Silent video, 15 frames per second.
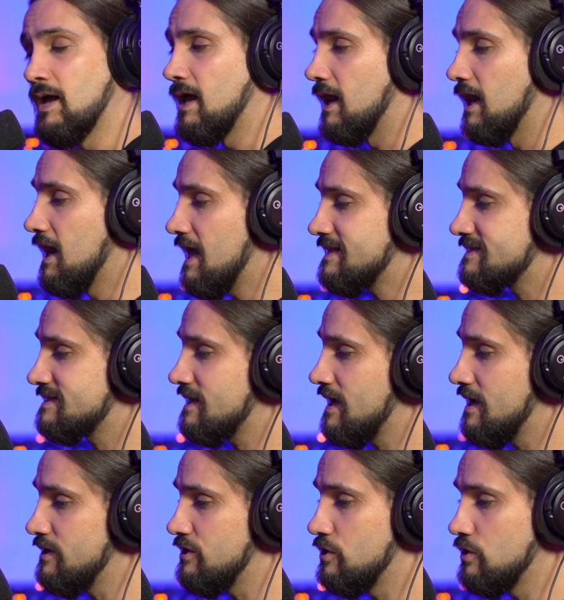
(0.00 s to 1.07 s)
Let's
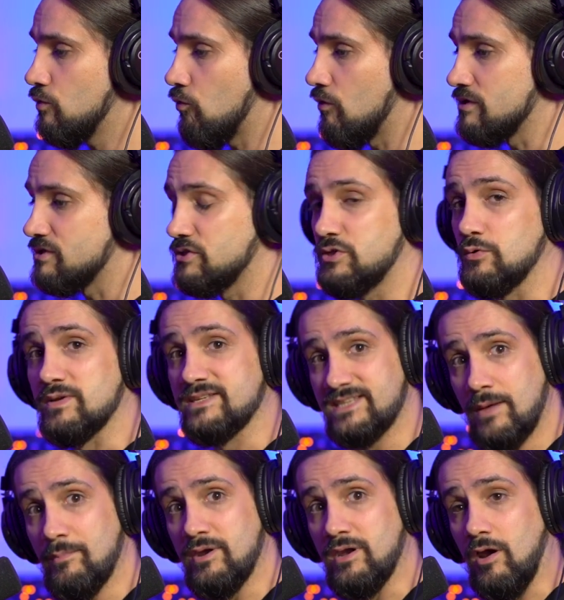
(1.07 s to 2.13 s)
say you want to do a
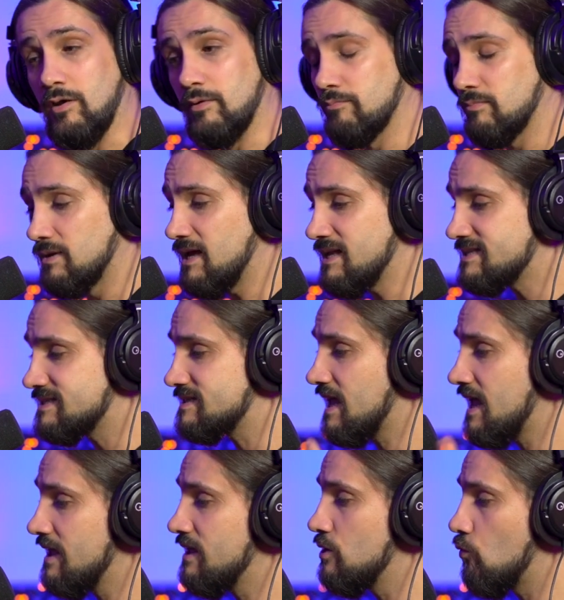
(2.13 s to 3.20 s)
seminar. Let's
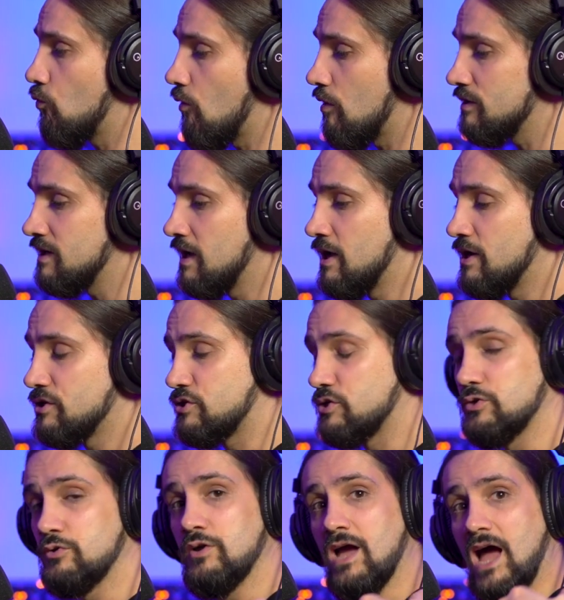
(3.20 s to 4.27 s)
say you want
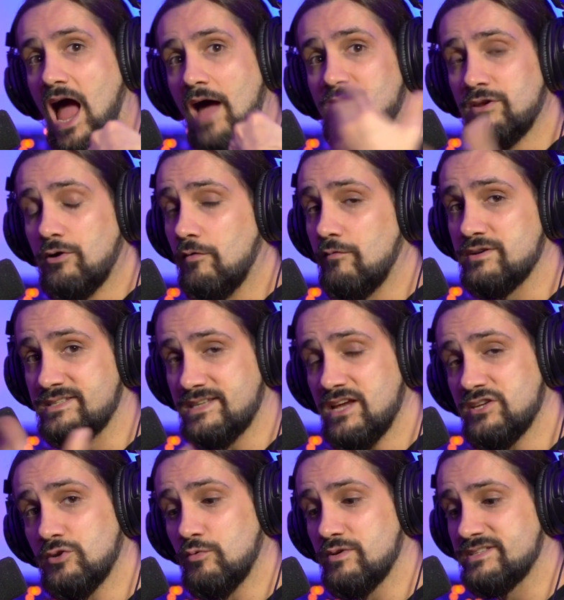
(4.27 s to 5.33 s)
to have a
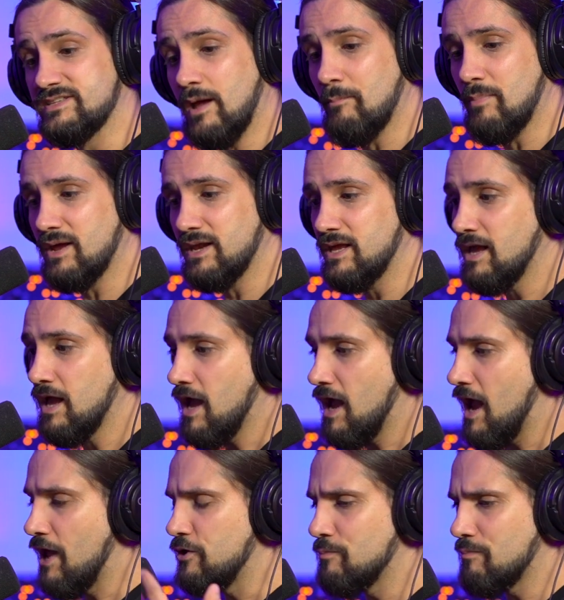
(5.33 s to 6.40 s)
conversation with somebody
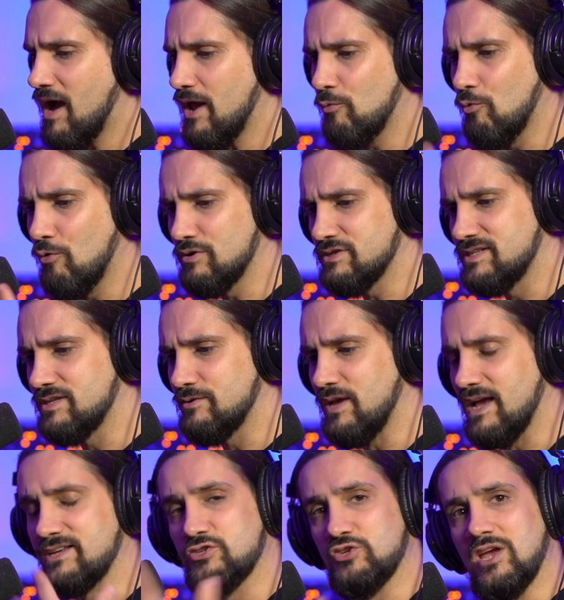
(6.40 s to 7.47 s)
and you might want to
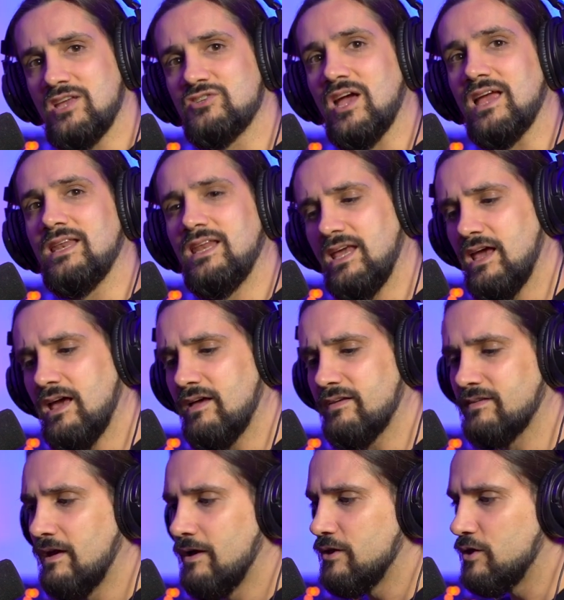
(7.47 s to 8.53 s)
exchange
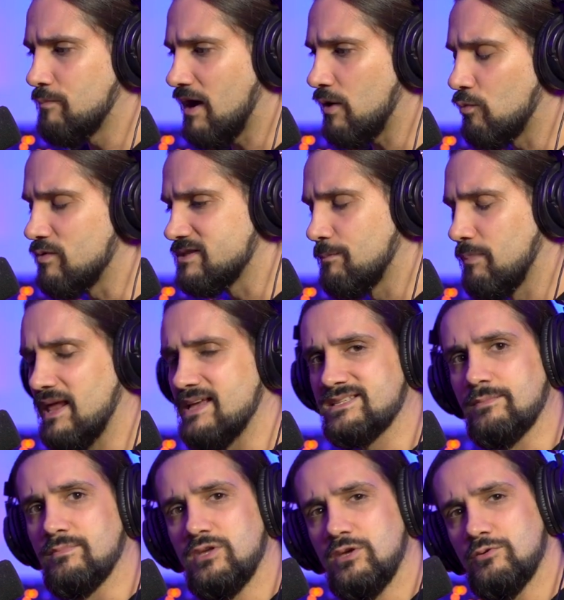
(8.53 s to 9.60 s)
ideas. You might want to play
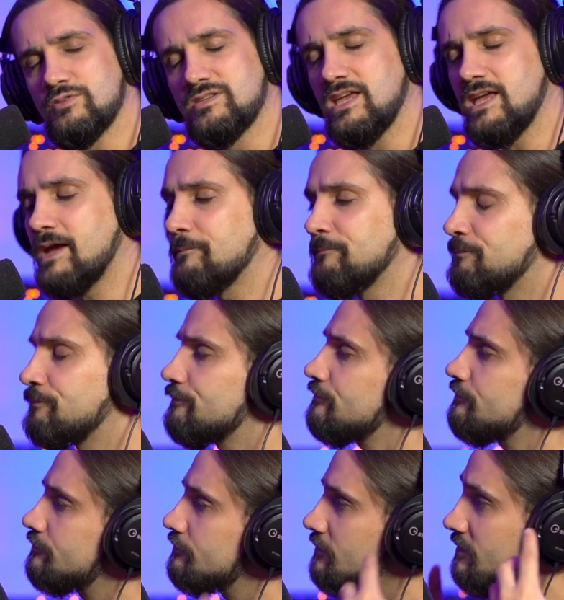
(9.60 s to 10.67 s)
some music.
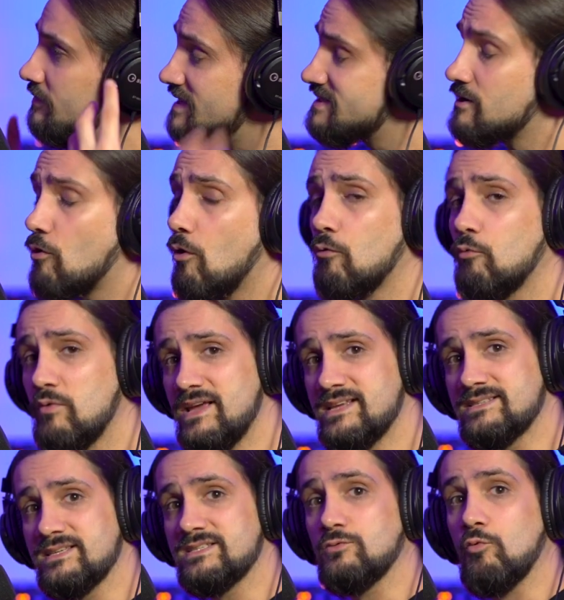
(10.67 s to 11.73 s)
These are all
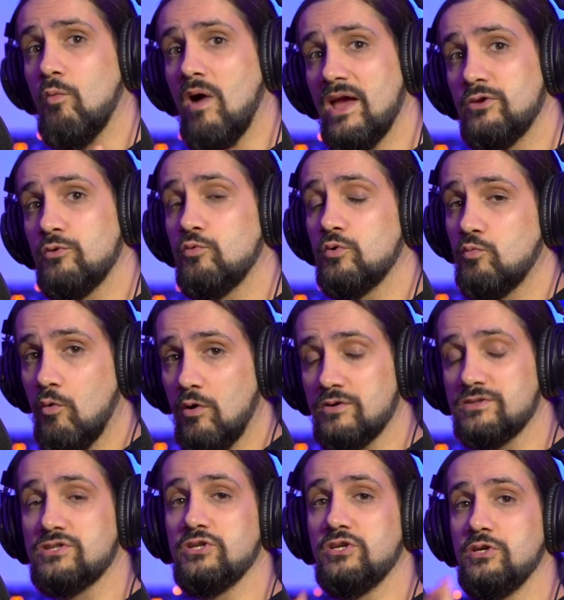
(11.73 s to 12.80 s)
reasons why you would
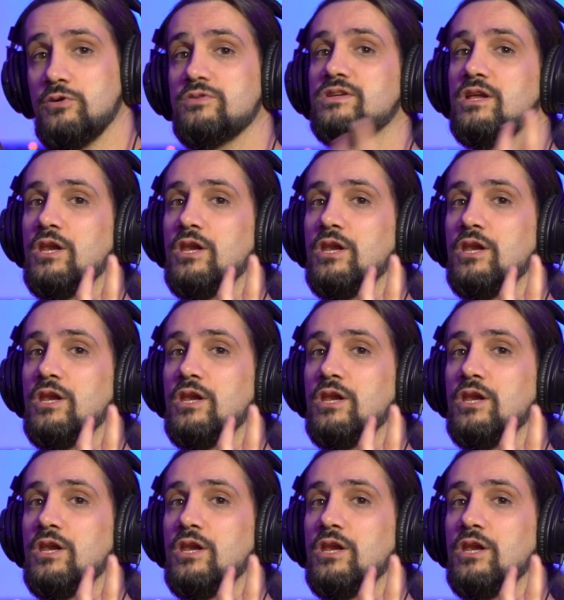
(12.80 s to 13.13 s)
want to use